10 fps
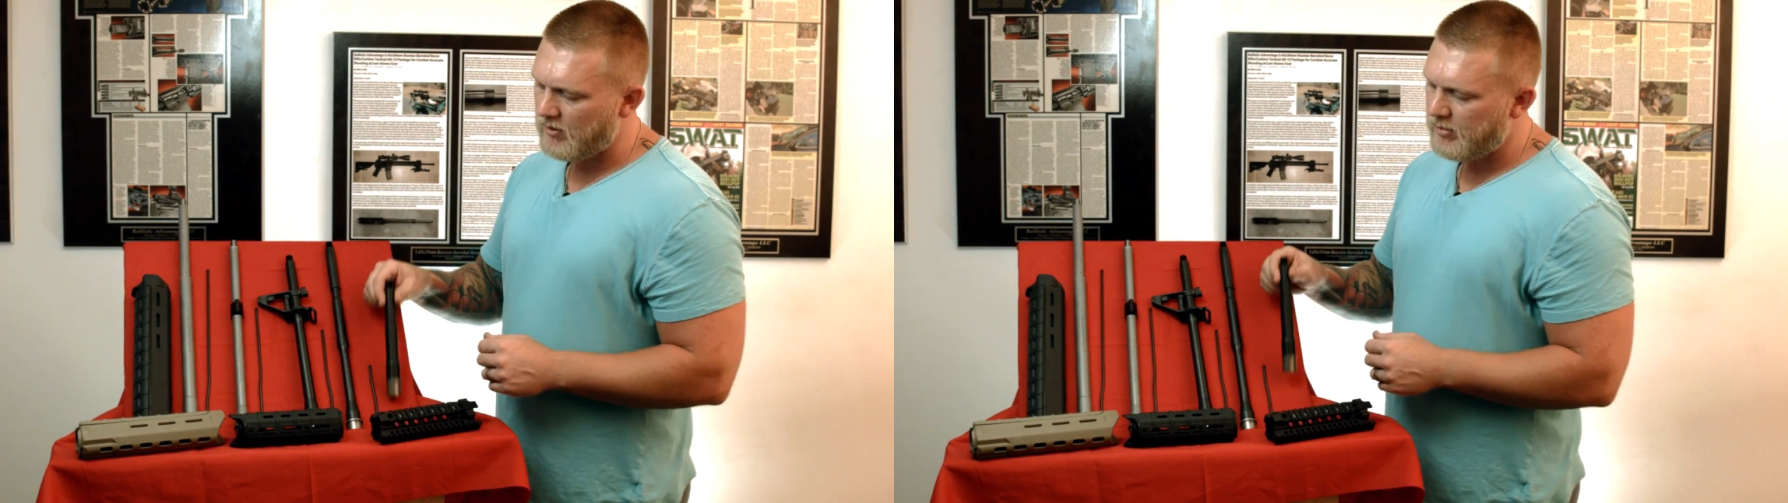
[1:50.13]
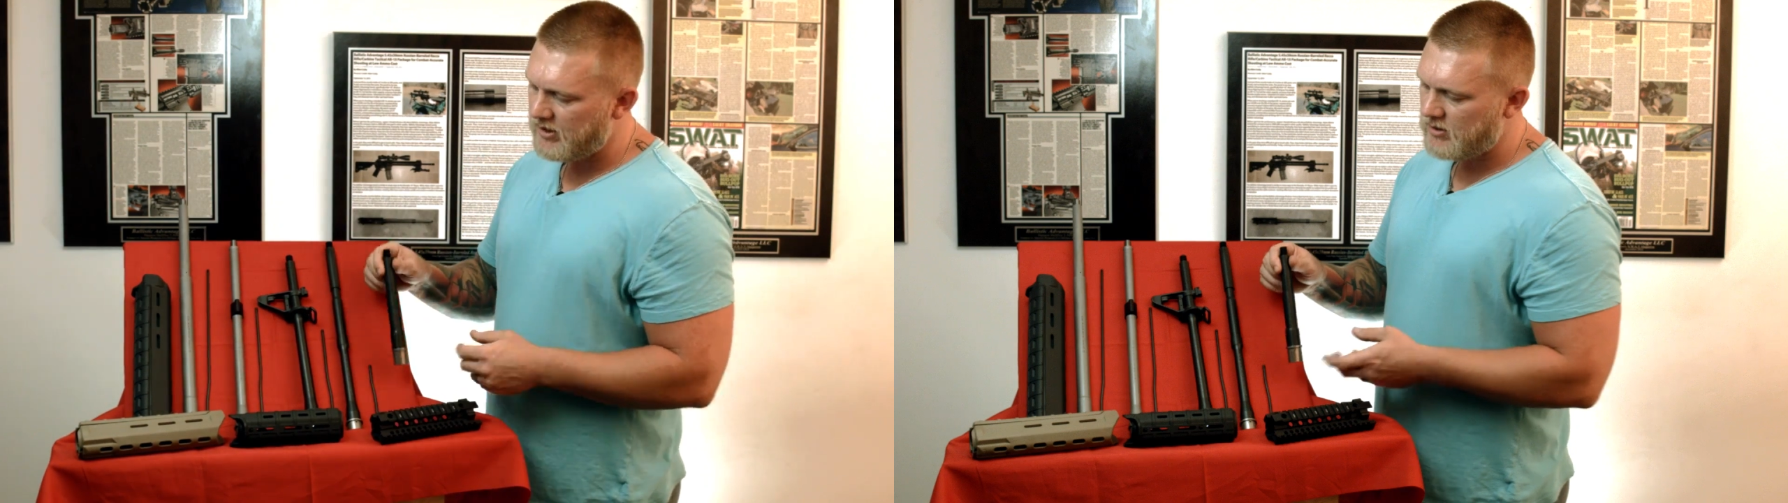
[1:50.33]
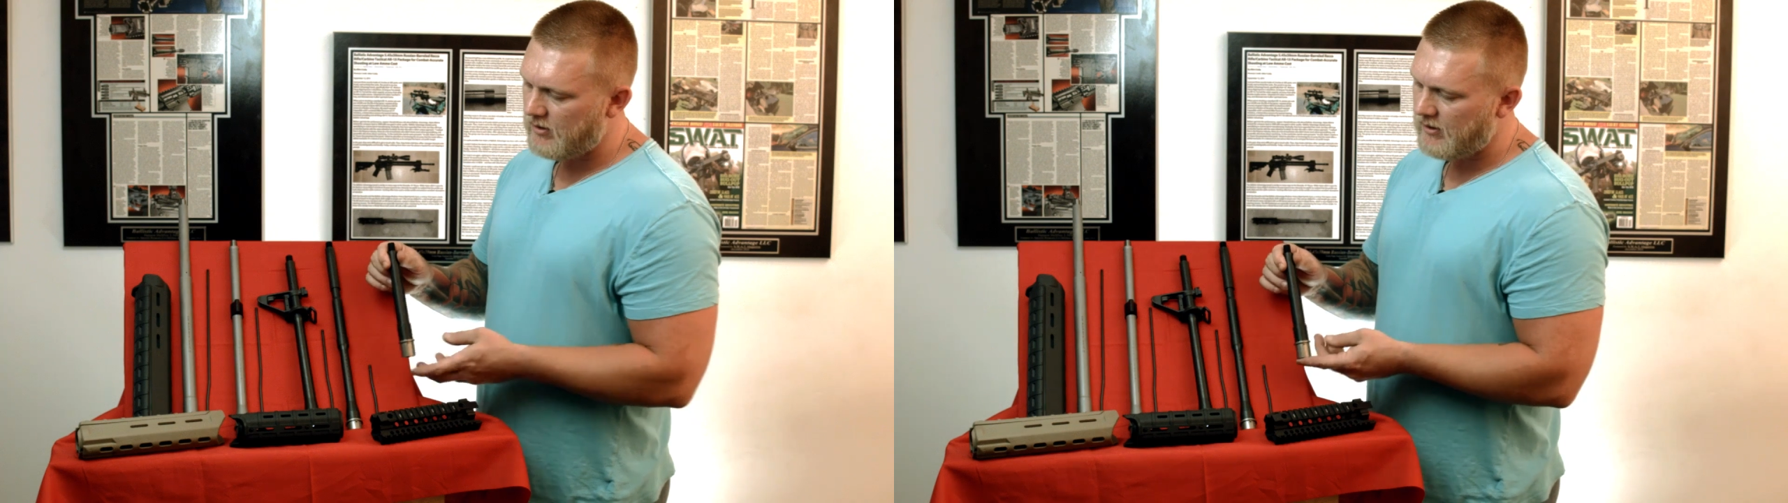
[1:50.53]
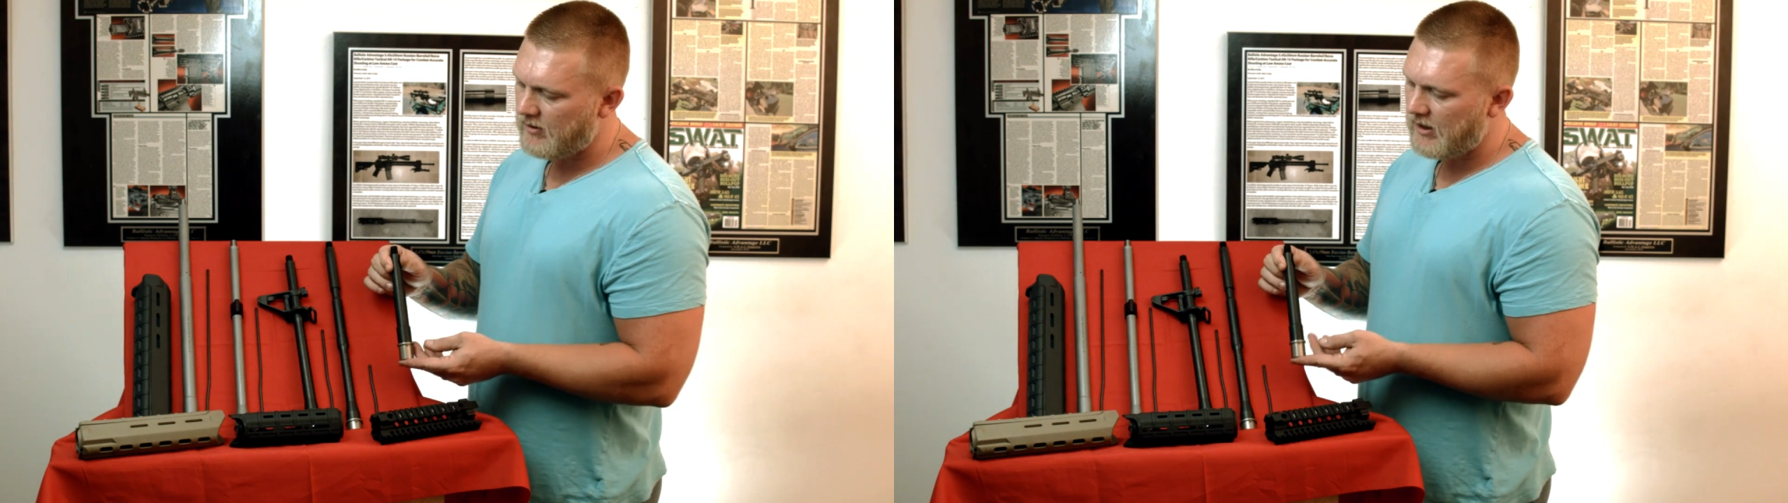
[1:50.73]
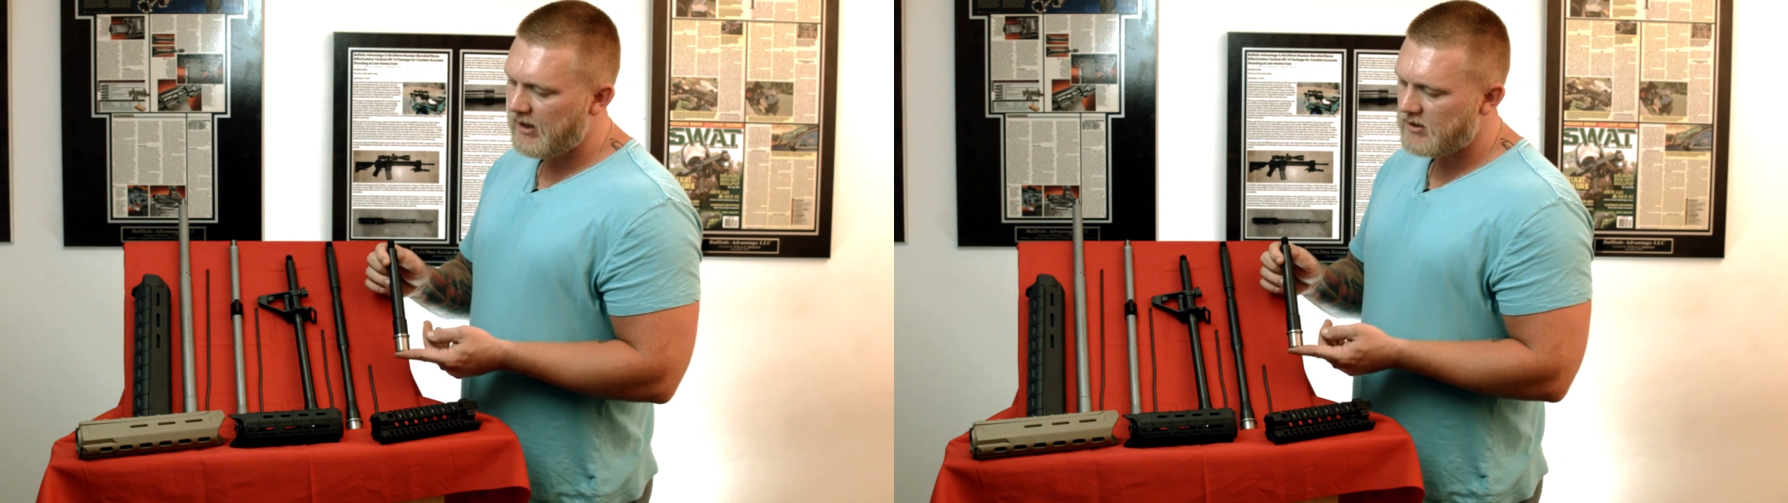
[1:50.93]
with a pistol
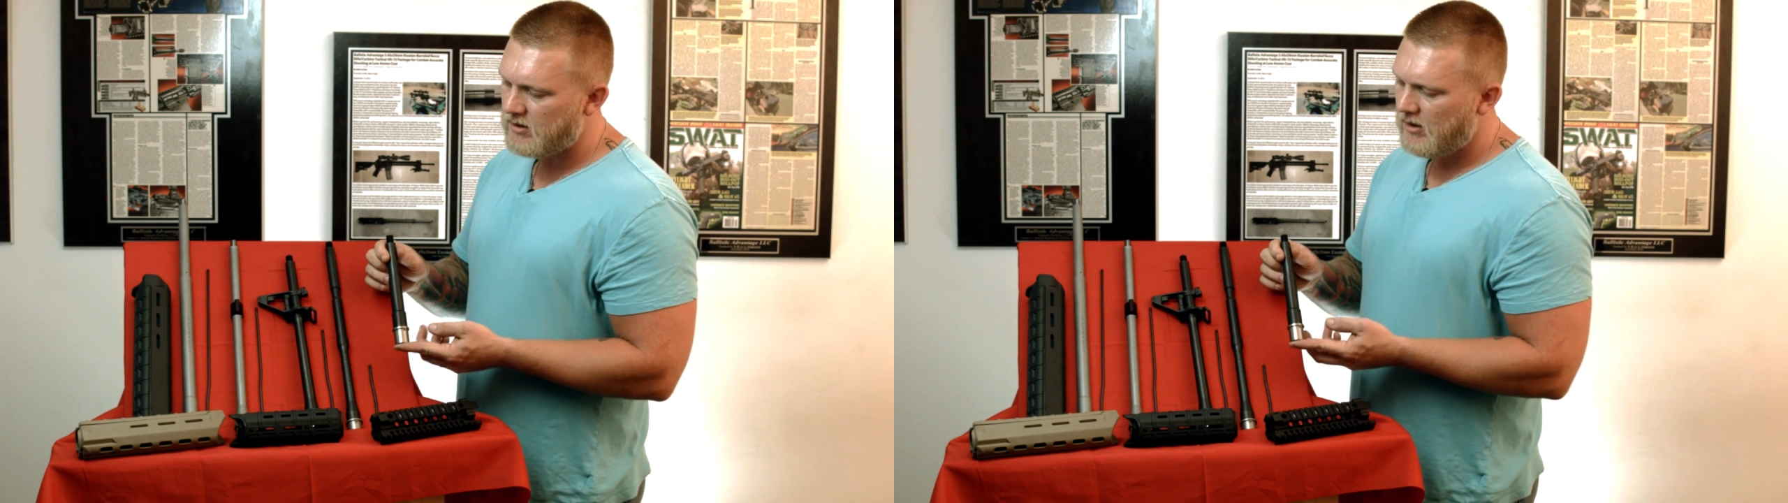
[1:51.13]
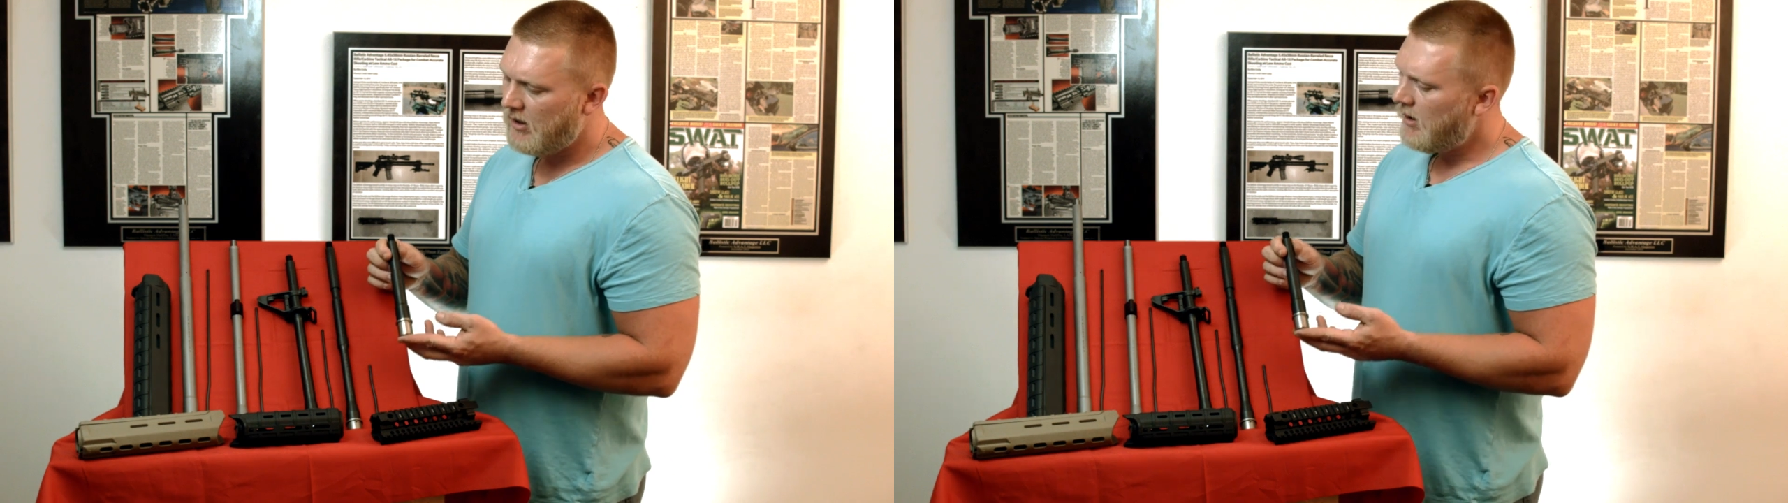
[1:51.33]
length gas